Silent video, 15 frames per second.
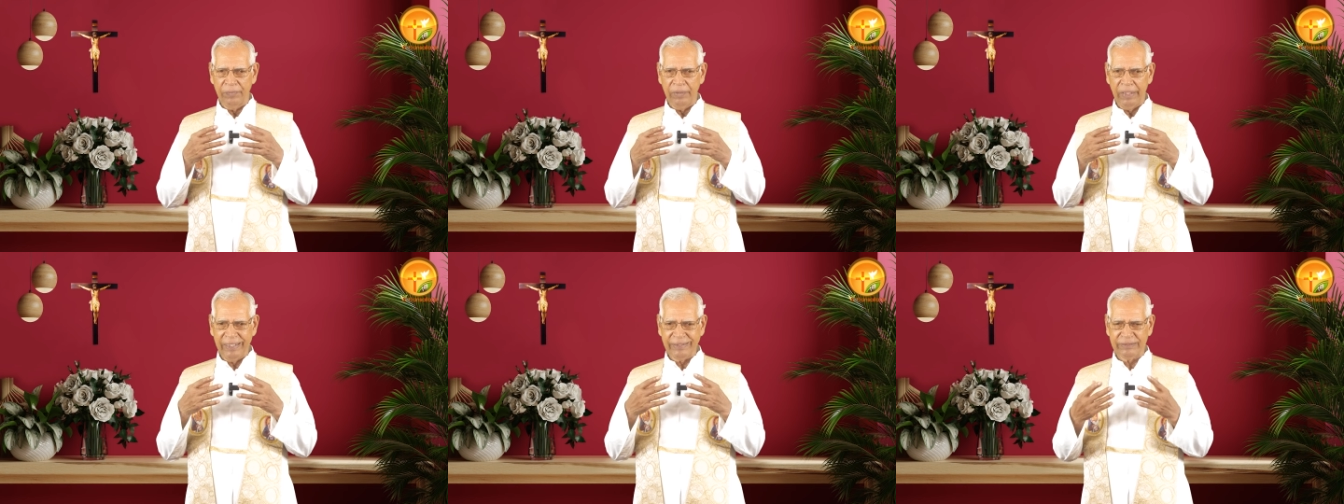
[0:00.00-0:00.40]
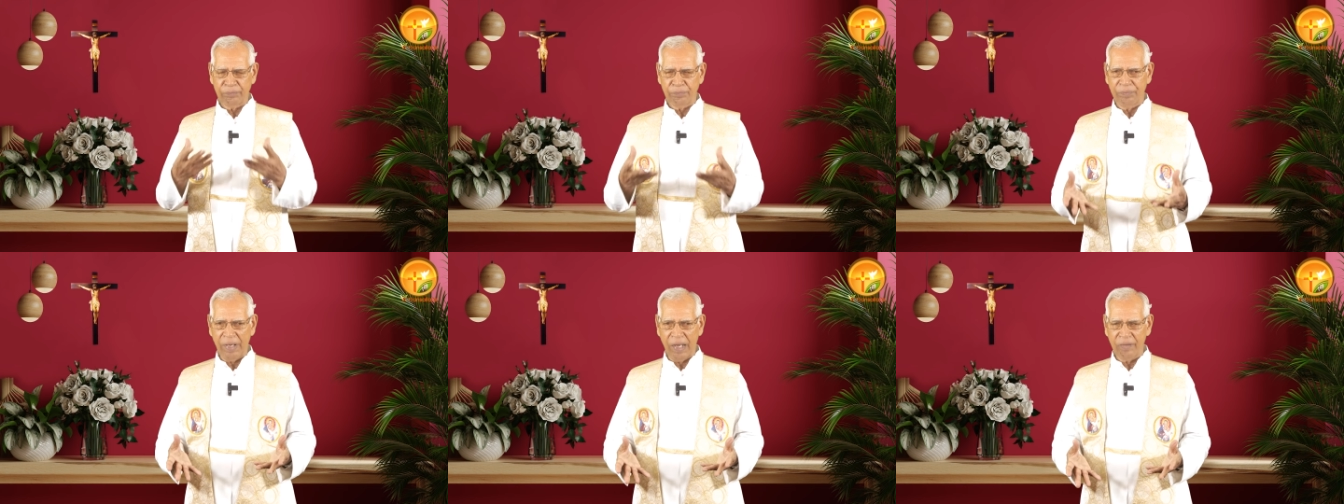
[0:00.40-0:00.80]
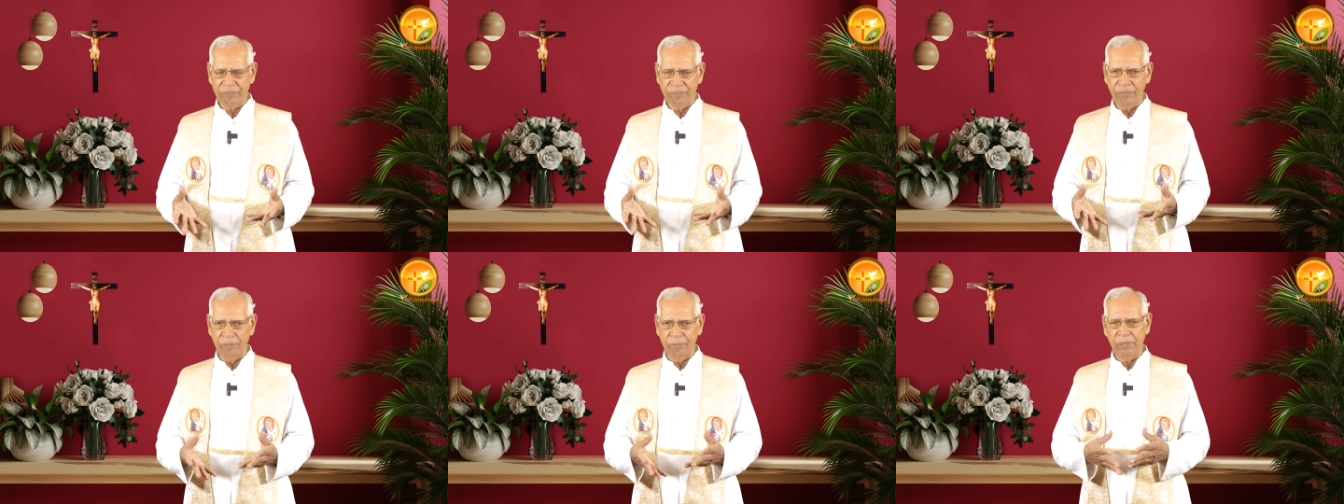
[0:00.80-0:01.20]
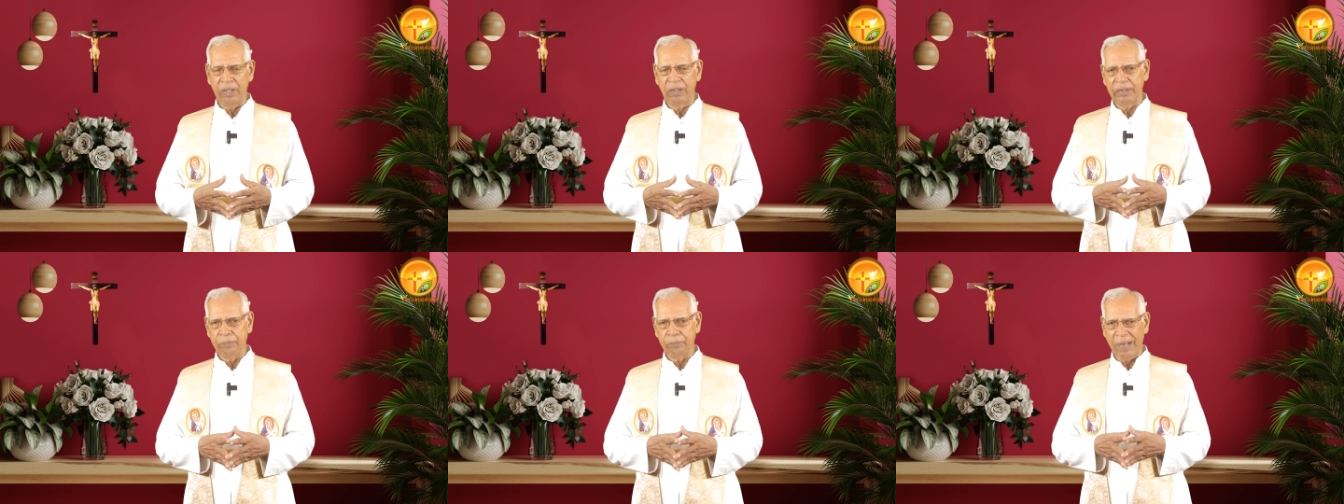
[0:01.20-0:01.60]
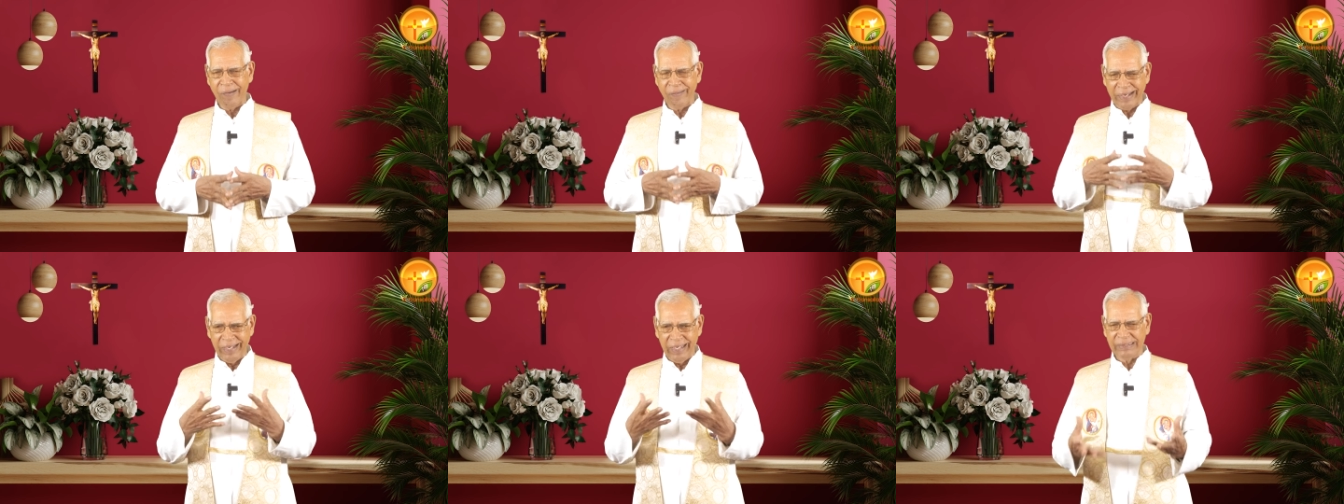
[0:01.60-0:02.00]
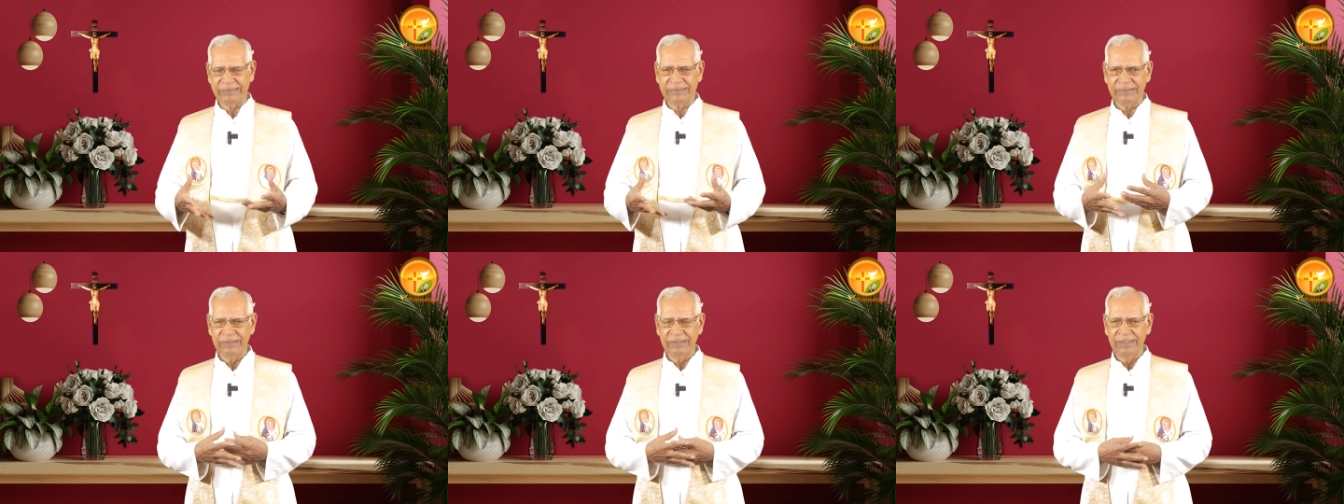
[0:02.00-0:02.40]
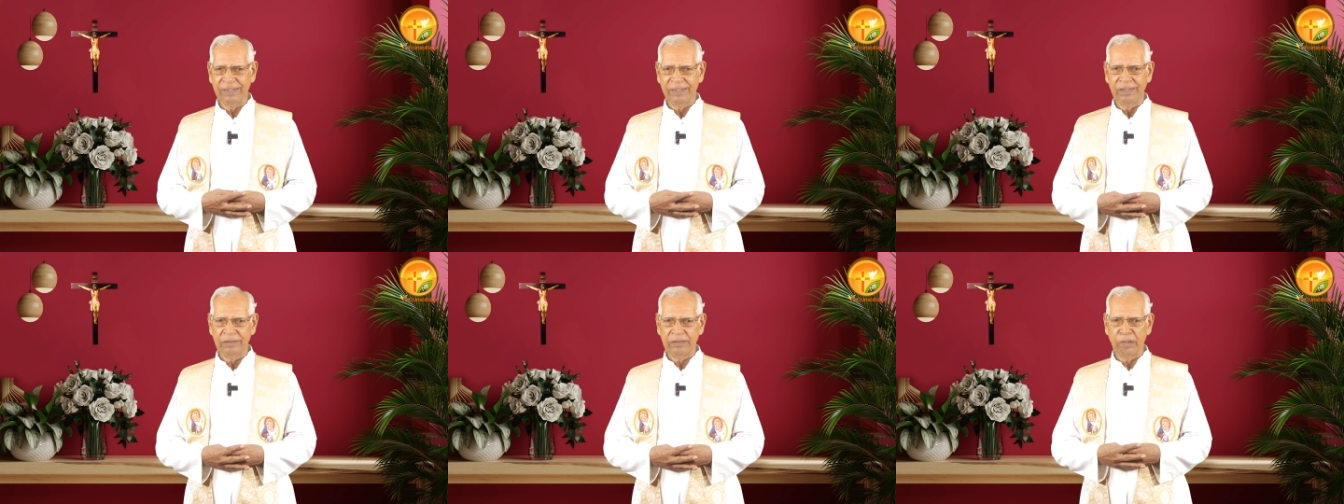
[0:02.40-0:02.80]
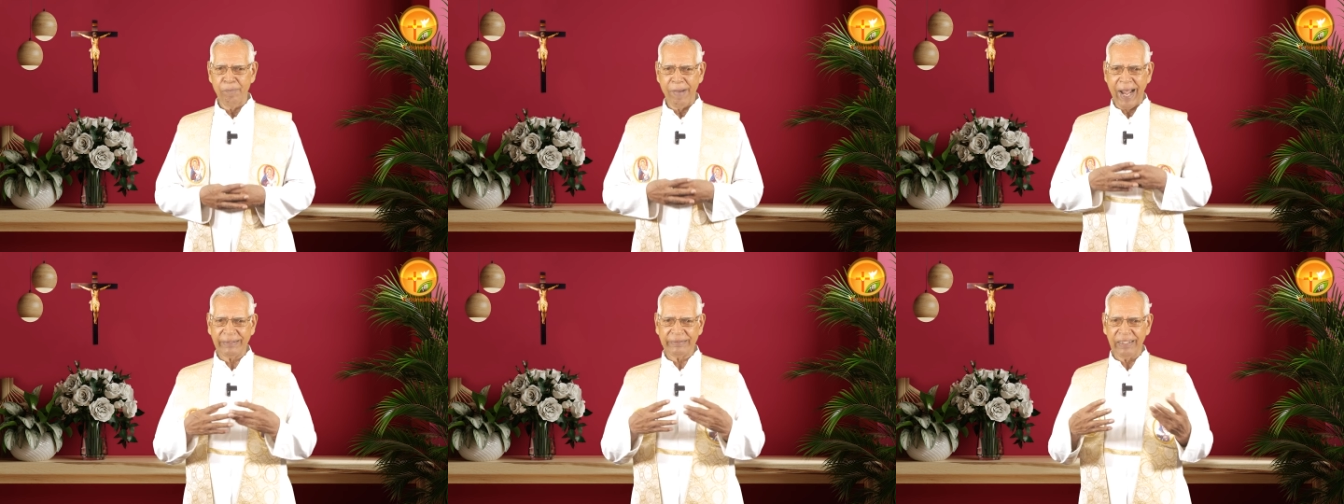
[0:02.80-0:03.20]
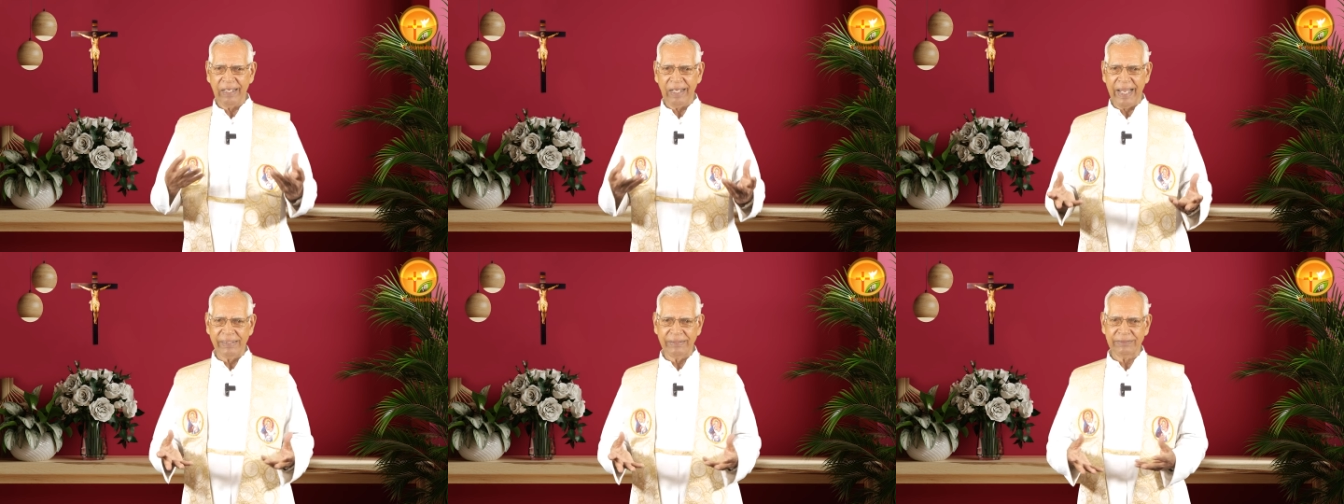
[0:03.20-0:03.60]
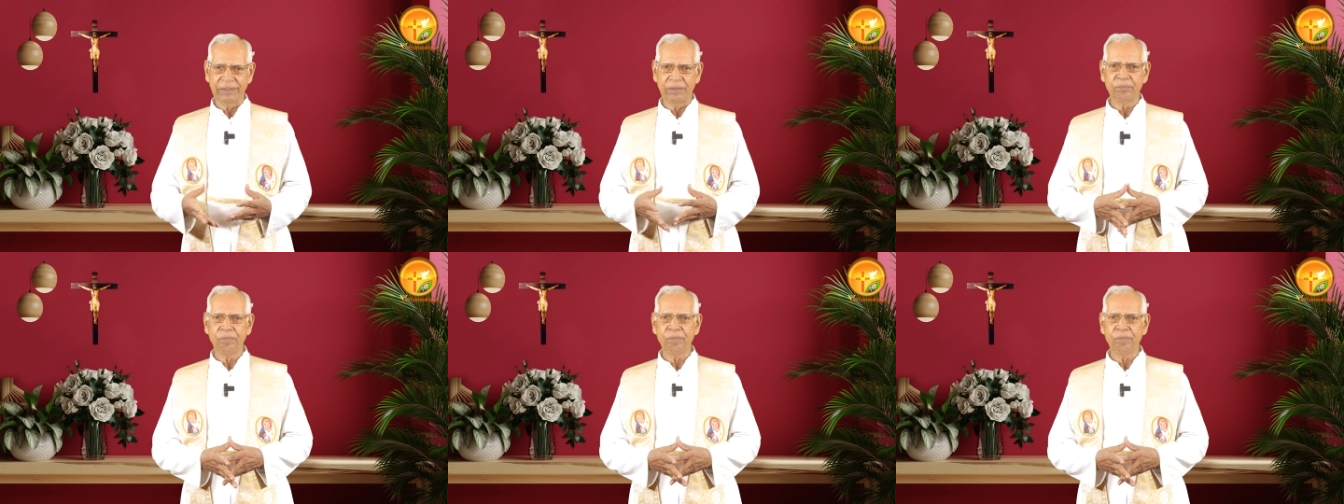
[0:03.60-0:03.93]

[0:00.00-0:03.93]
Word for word: less powerful, well, powerless, the marginalized.